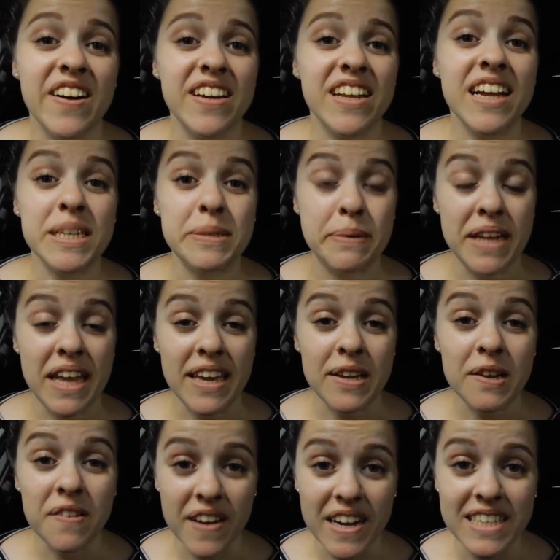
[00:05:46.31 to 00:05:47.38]
It has been a
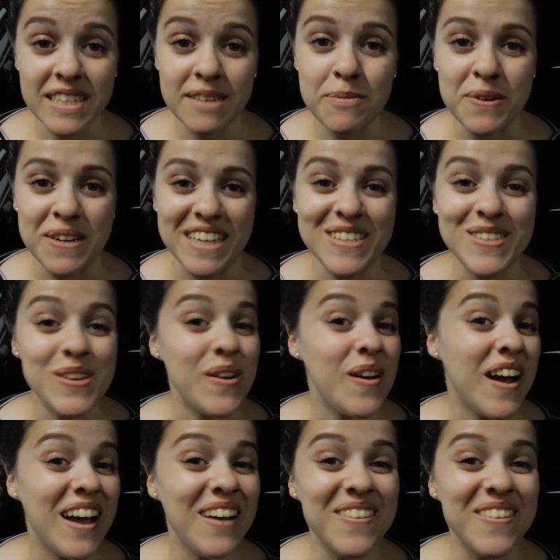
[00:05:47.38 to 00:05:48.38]
crazy morning, so I